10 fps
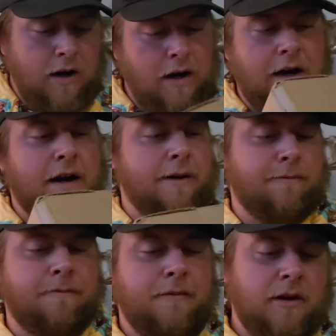Alright,
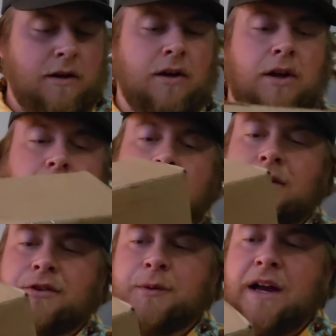
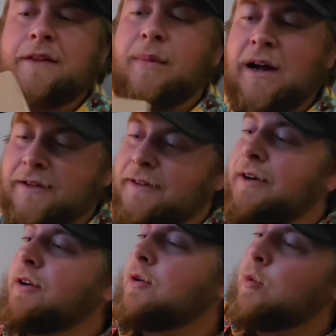so we got the box
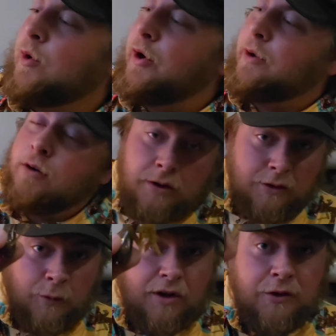here. We're gonna
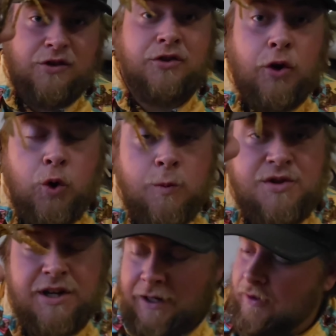use a tube
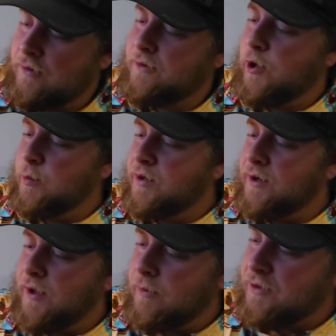jig to open
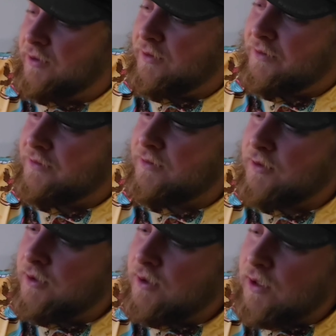it up because
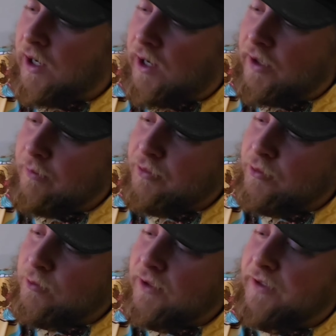I am
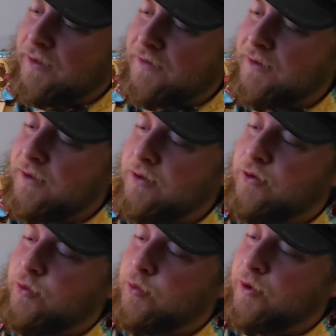too lazy
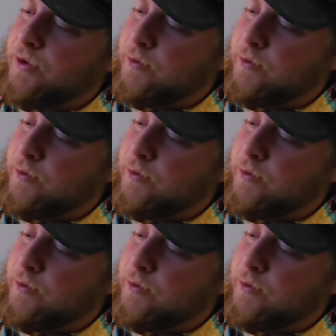to go